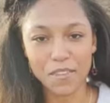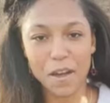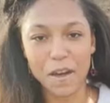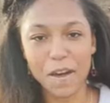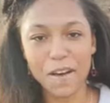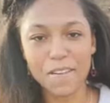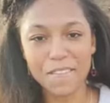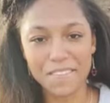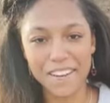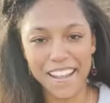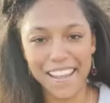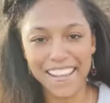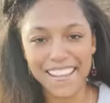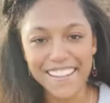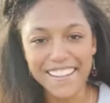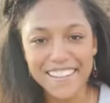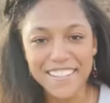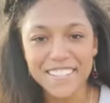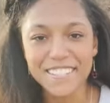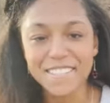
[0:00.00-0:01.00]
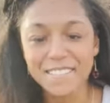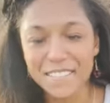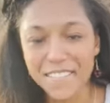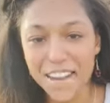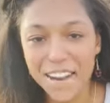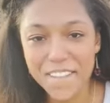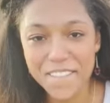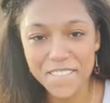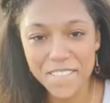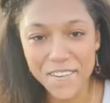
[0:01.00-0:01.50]
All right, so
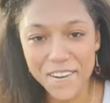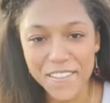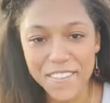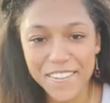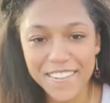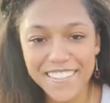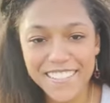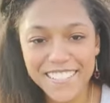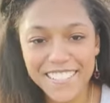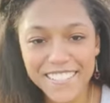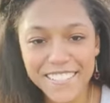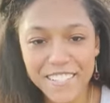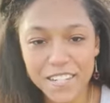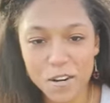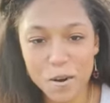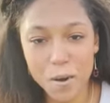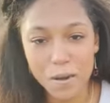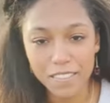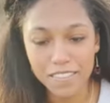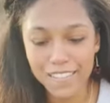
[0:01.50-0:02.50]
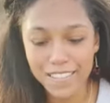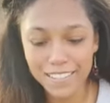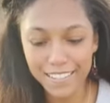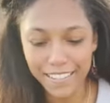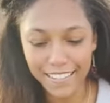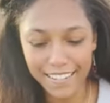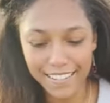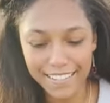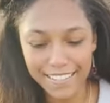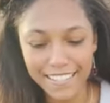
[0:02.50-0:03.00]
without further ado, let's
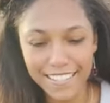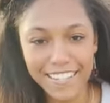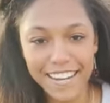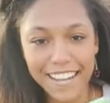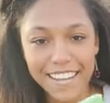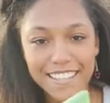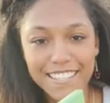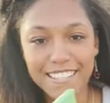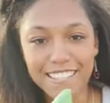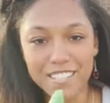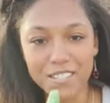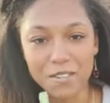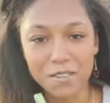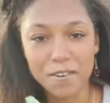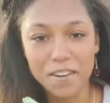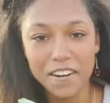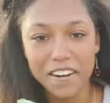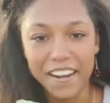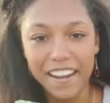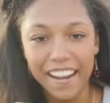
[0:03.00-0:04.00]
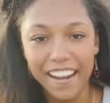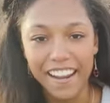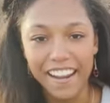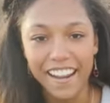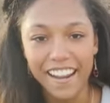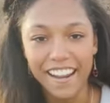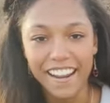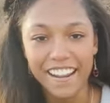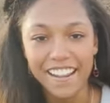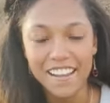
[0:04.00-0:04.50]
get in today's
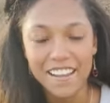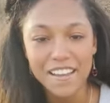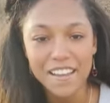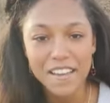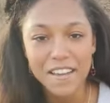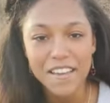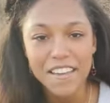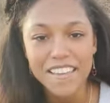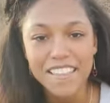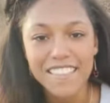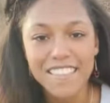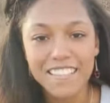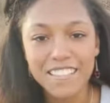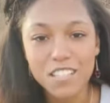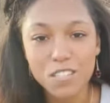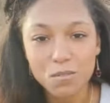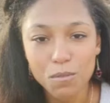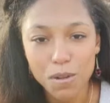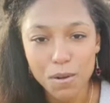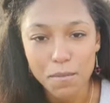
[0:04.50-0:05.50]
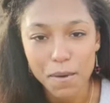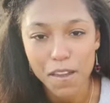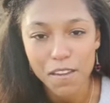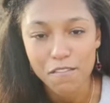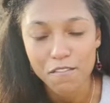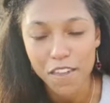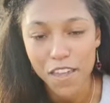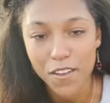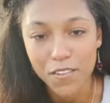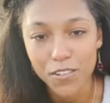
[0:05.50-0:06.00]
story. This is one of my
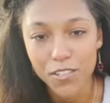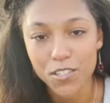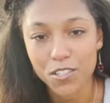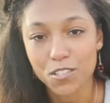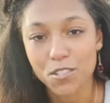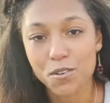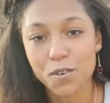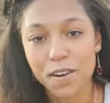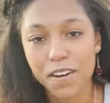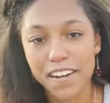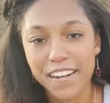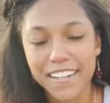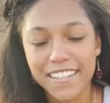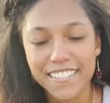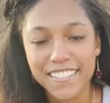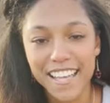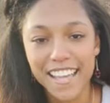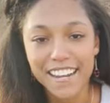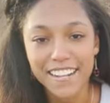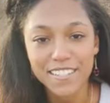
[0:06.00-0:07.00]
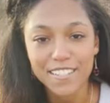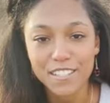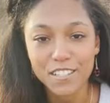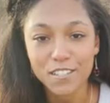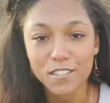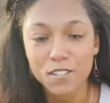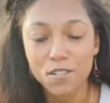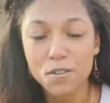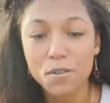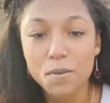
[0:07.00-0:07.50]
favorite stories and it's a
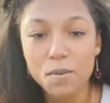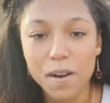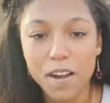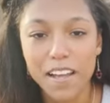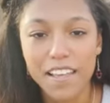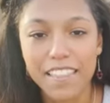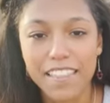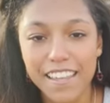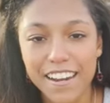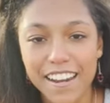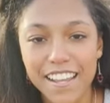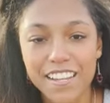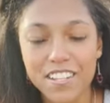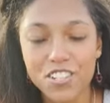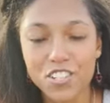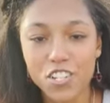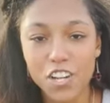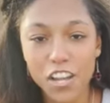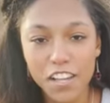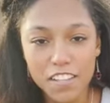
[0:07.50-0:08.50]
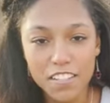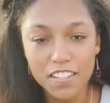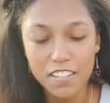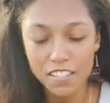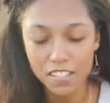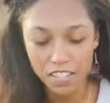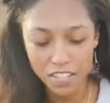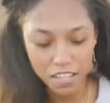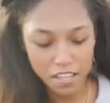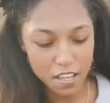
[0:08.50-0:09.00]
new one that I
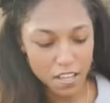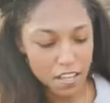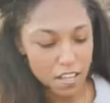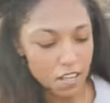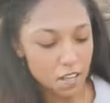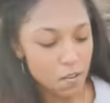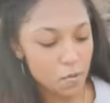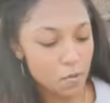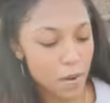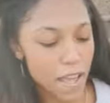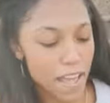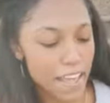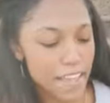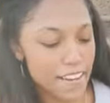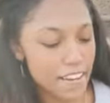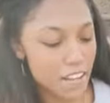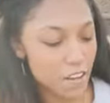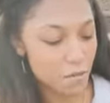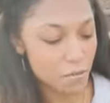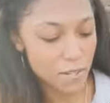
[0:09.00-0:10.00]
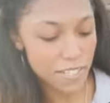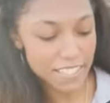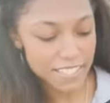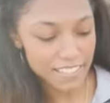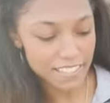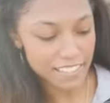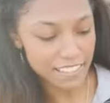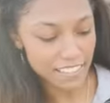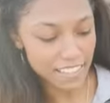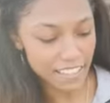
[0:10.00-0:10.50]
just read
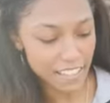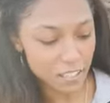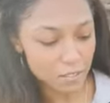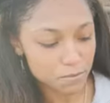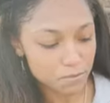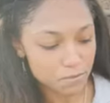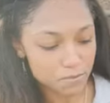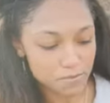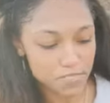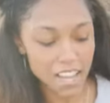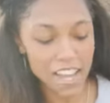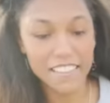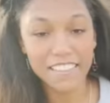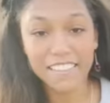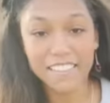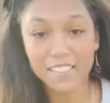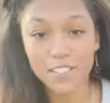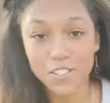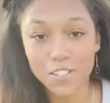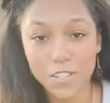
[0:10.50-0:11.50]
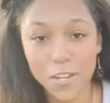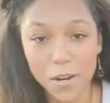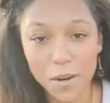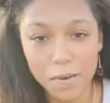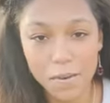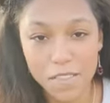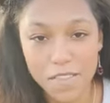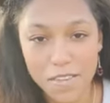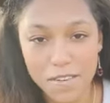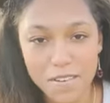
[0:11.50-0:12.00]
recently. I'd like to share
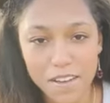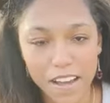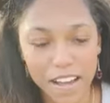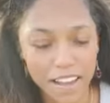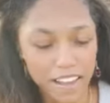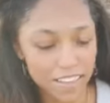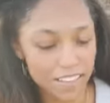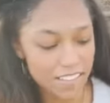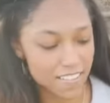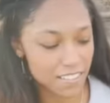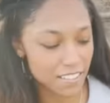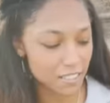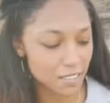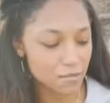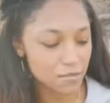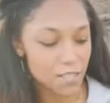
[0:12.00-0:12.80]
it with you guys.